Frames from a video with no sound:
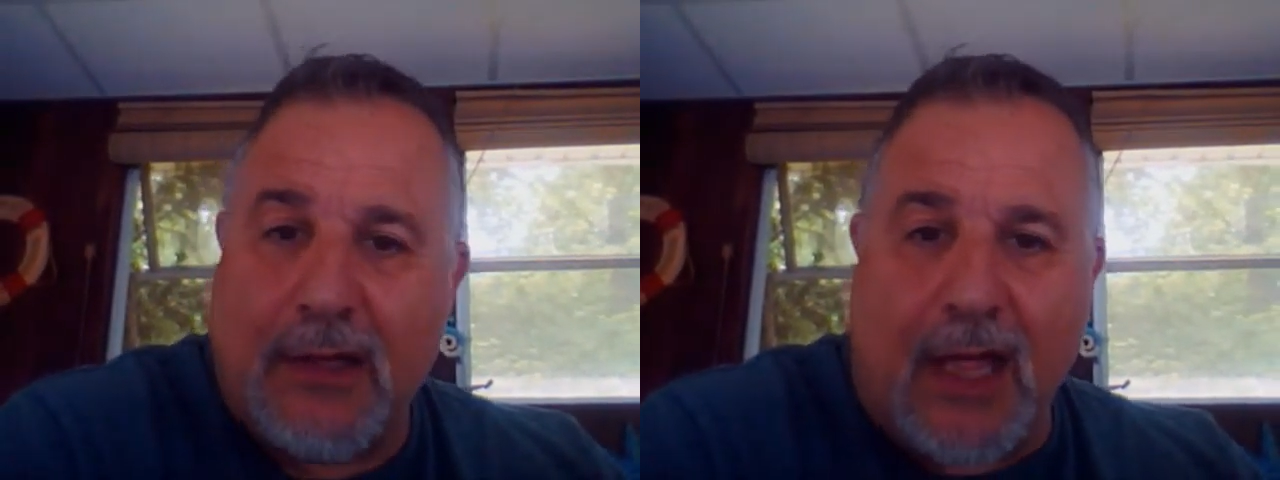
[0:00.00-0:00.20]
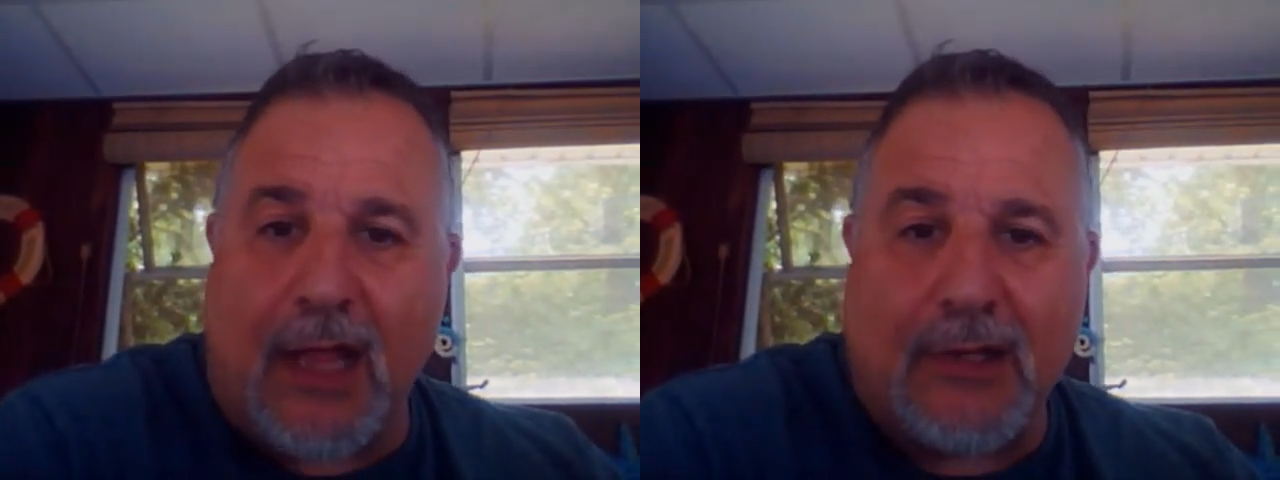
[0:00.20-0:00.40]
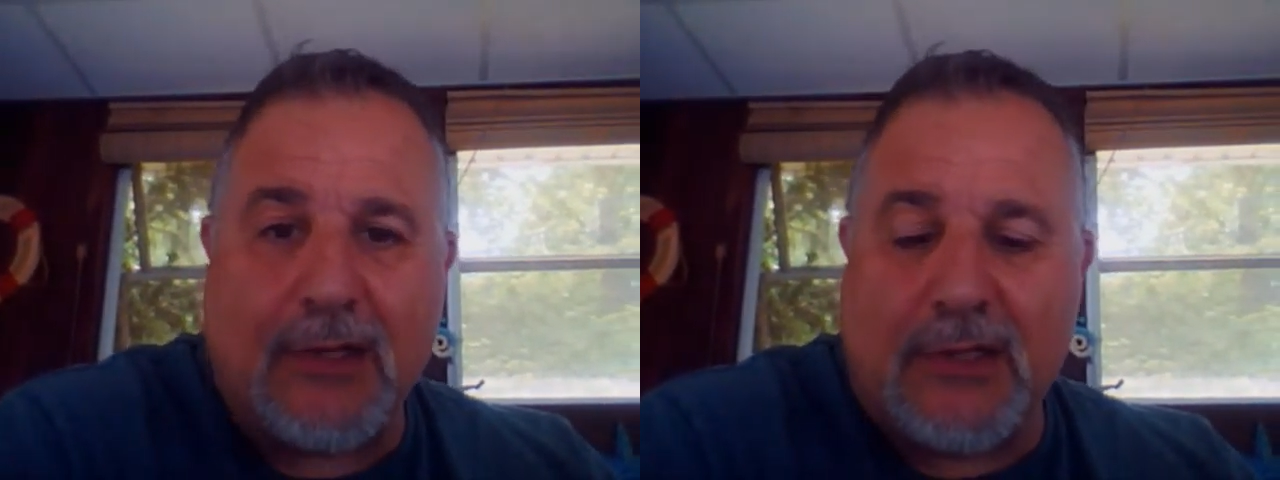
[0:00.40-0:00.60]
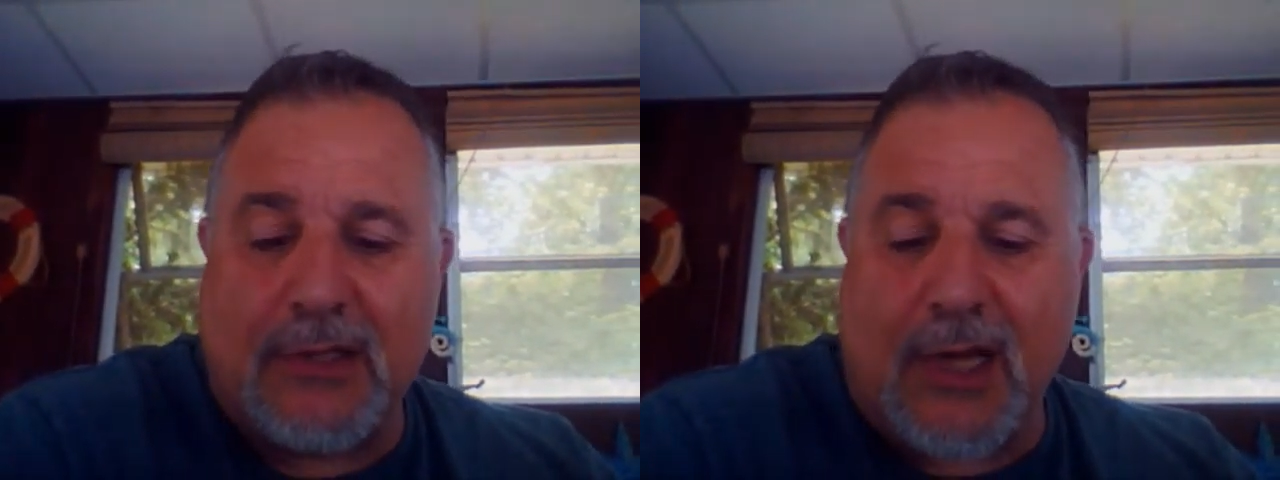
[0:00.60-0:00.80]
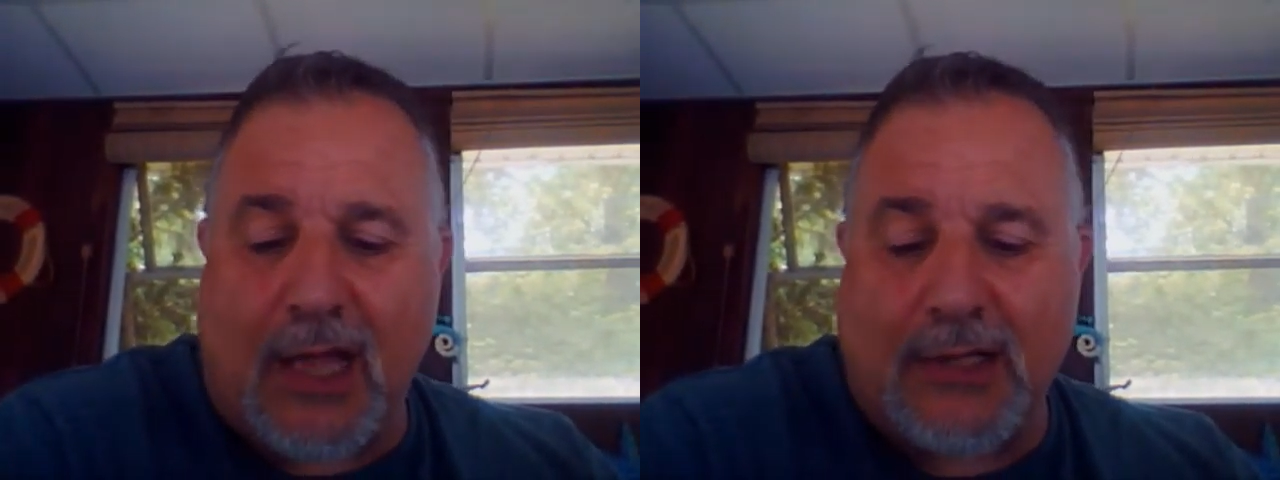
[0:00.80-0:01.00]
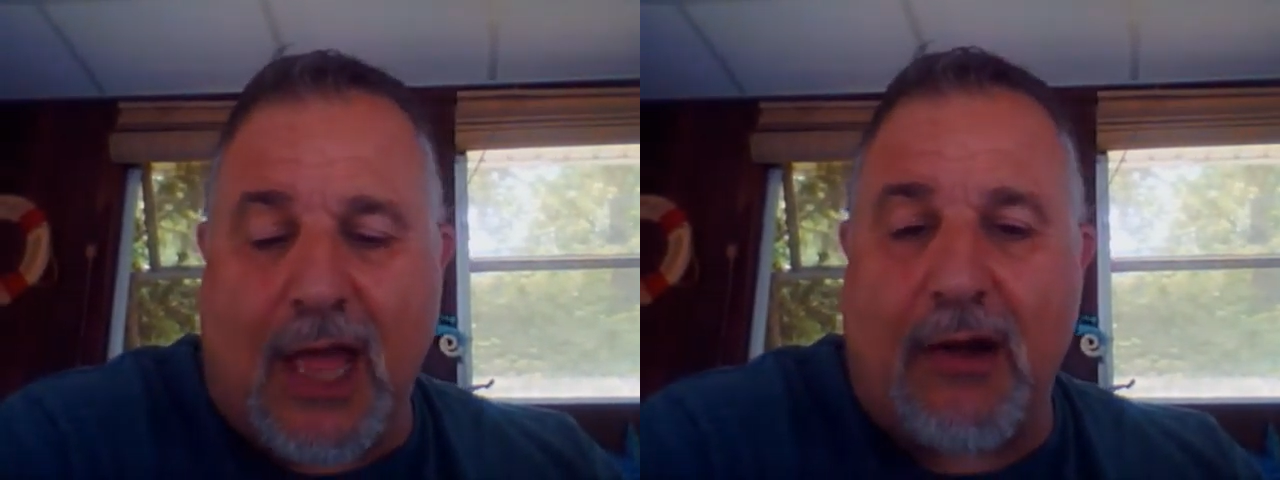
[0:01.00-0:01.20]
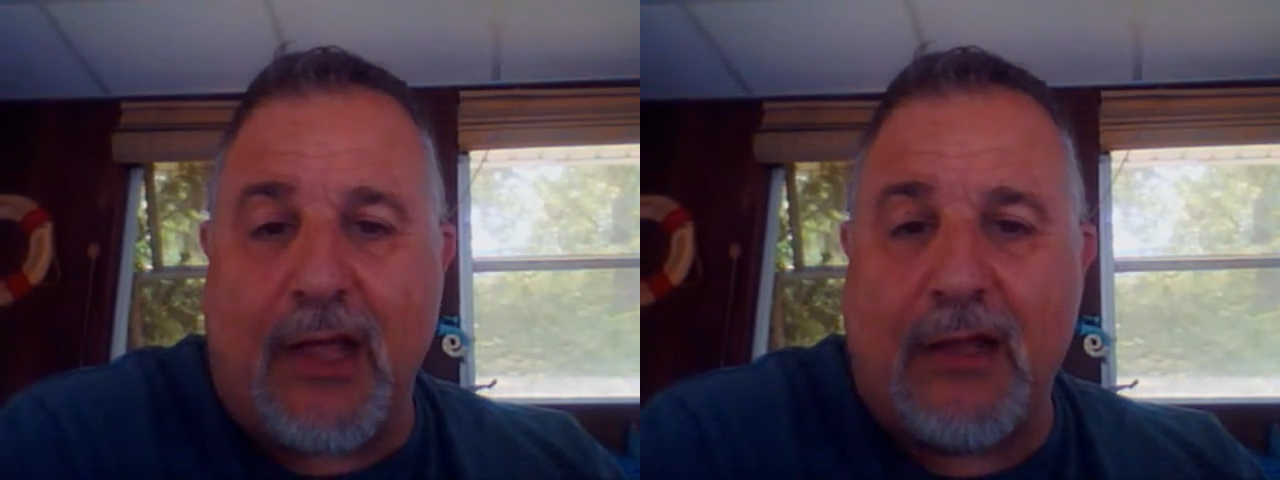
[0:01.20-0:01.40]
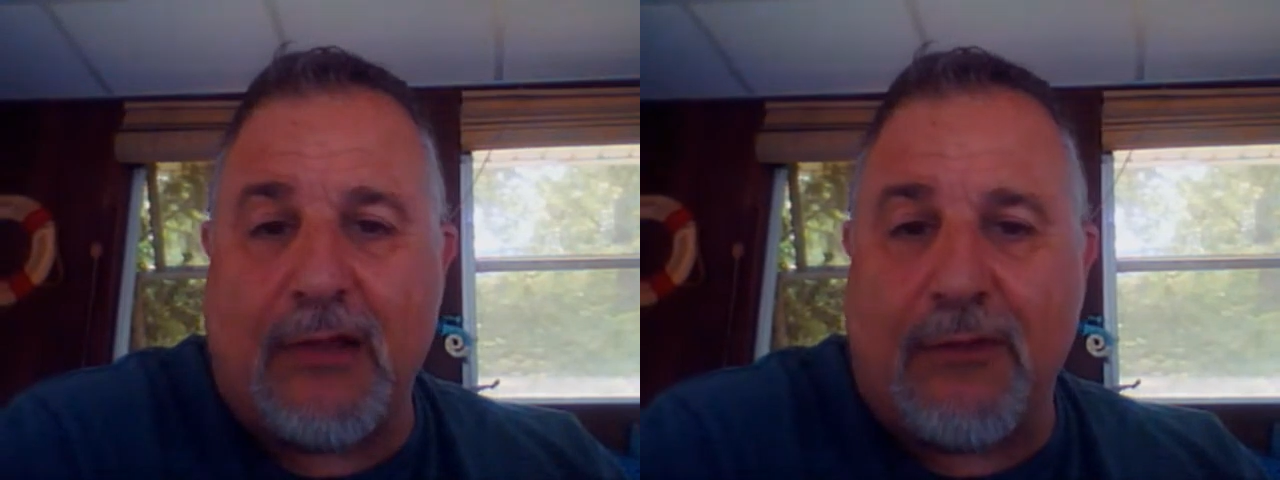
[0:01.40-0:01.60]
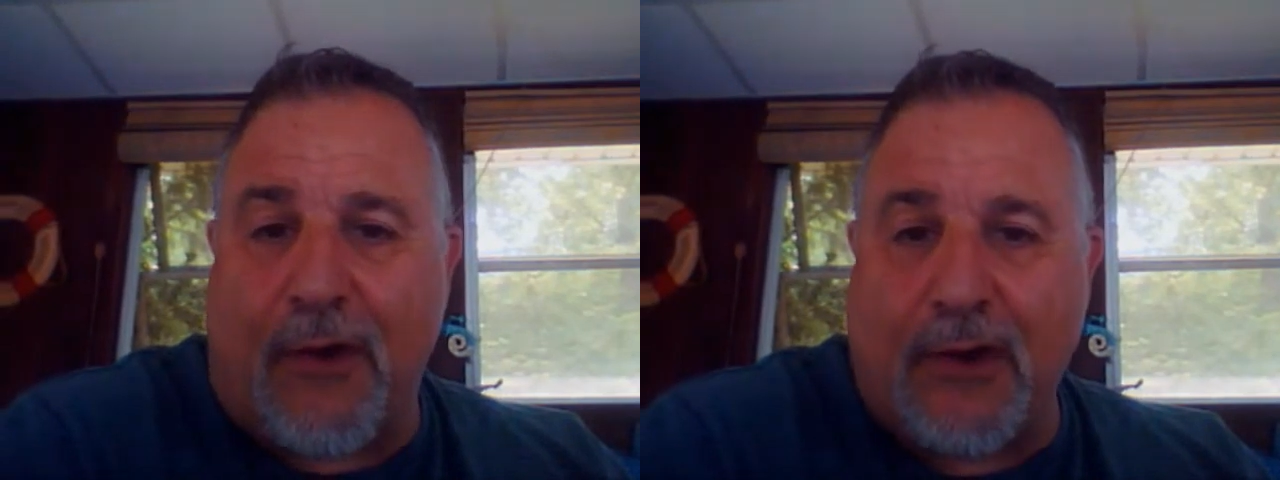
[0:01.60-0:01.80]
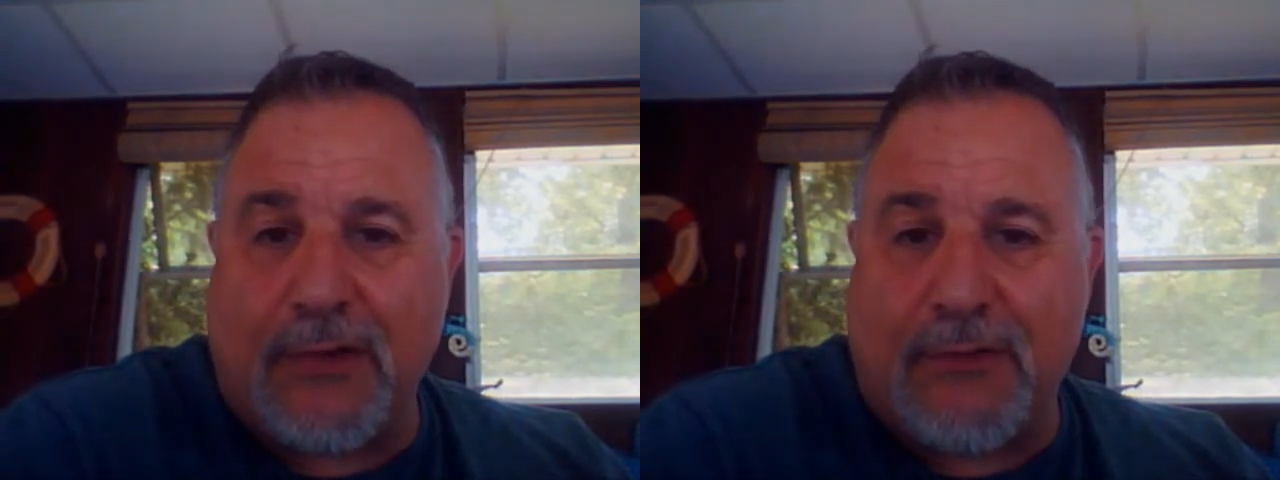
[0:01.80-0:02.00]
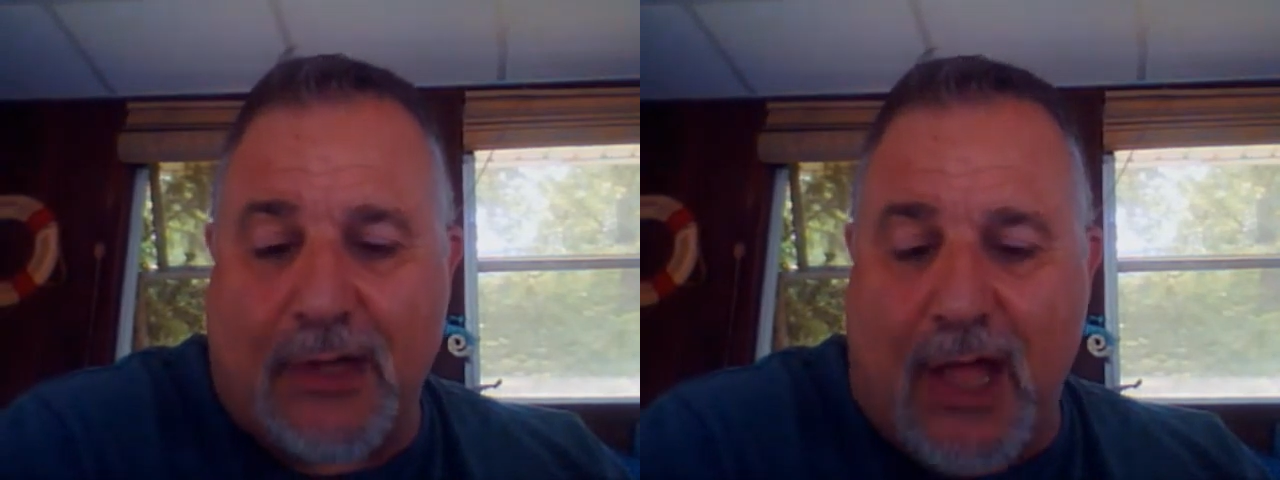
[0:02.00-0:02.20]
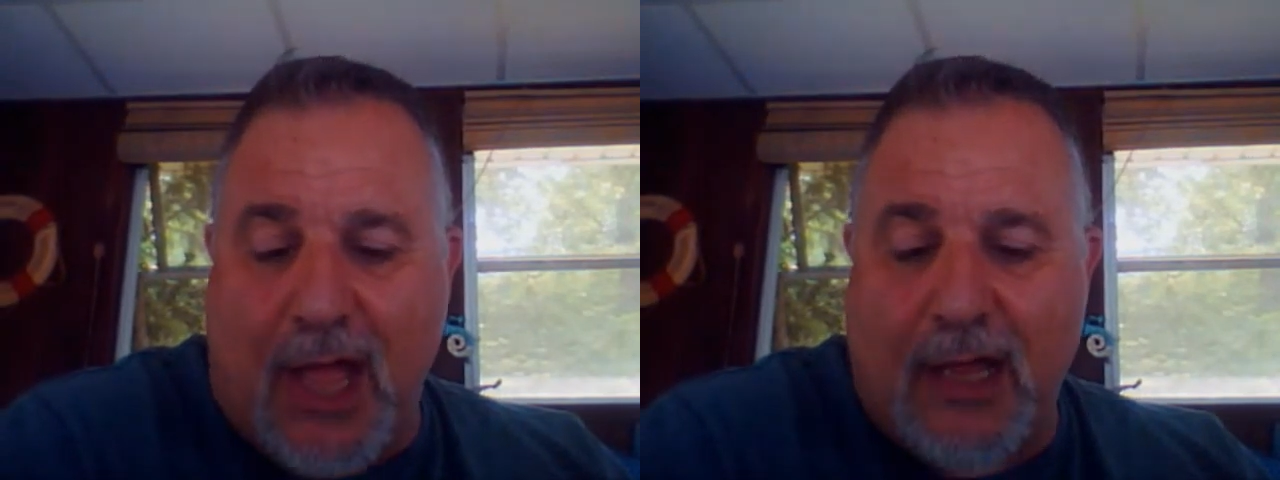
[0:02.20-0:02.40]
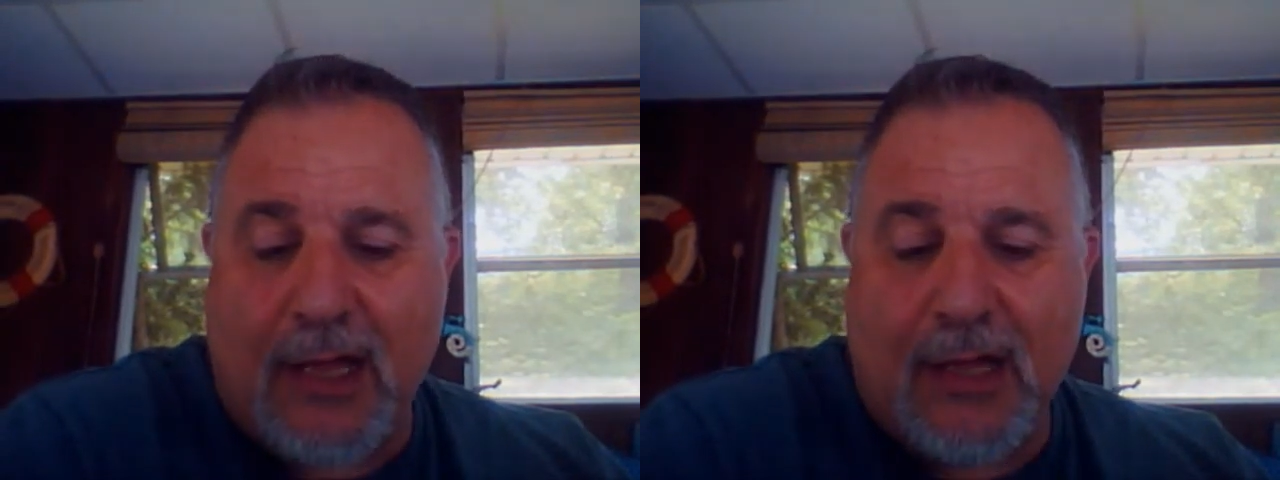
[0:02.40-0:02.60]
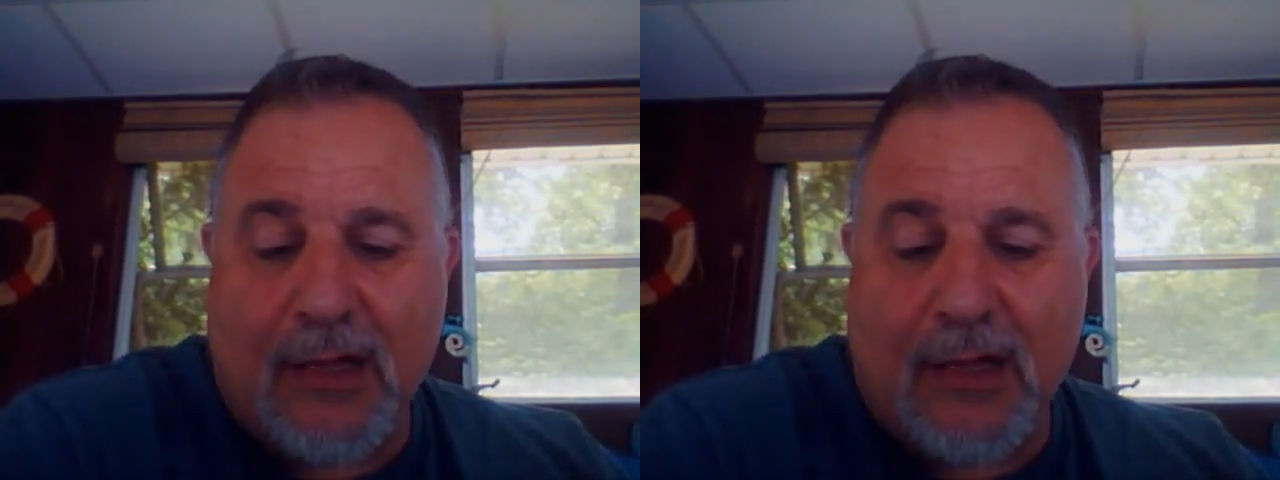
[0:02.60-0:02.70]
again, Saturday, the 1st of July.